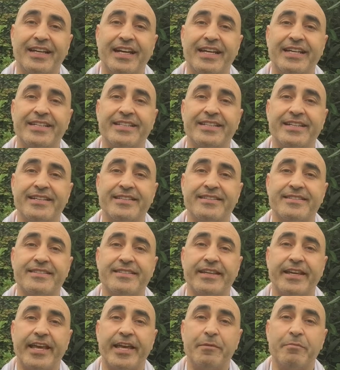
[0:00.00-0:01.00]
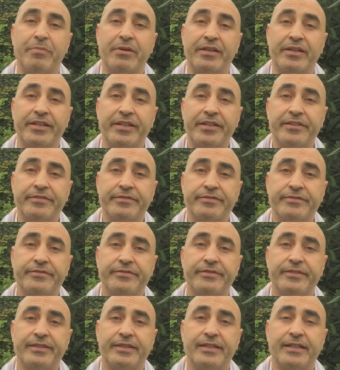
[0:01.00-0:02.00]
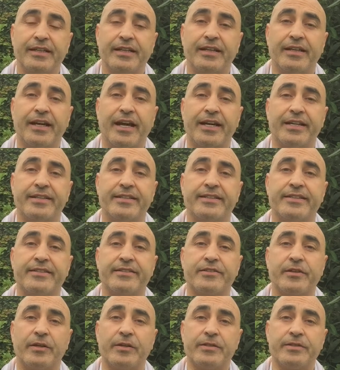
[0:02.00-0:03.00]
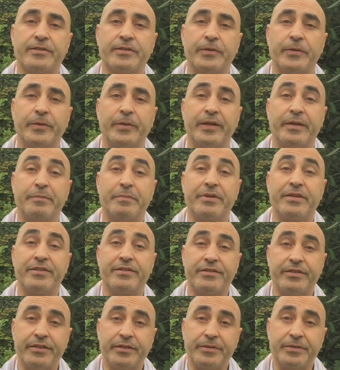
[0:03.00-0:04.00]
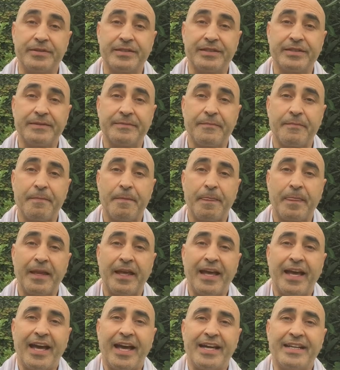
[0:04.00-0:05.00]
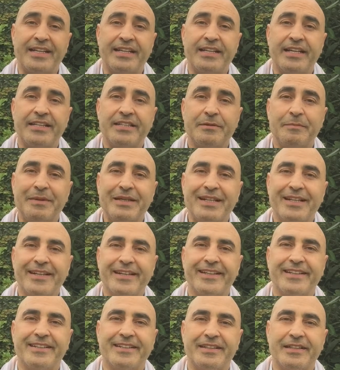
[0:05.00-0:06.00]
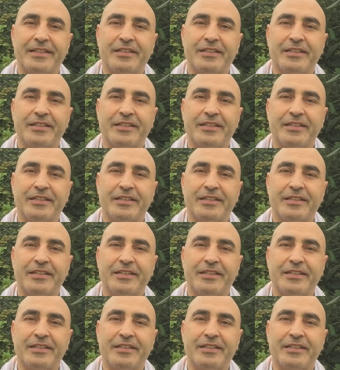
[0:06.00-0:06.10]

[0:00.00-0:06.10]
It is a belief, and it is also a pursuit. And it's a bit like